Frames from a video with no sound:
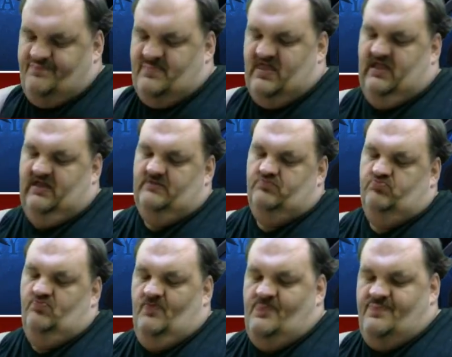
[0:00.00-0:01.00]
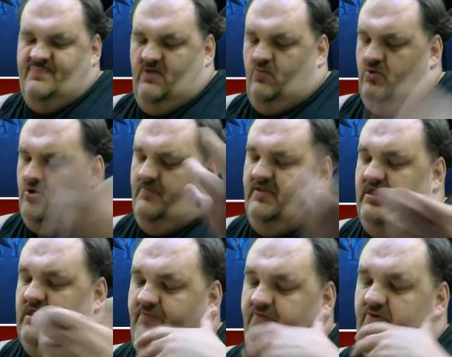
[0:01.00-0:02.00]
and we're going to be
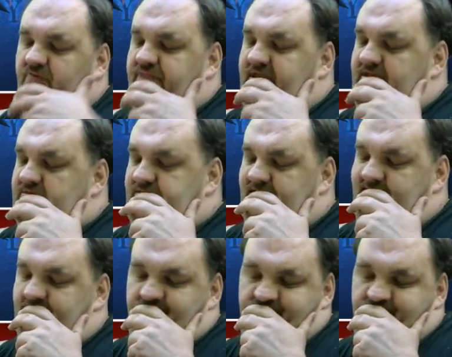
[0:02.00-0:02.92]
covering things like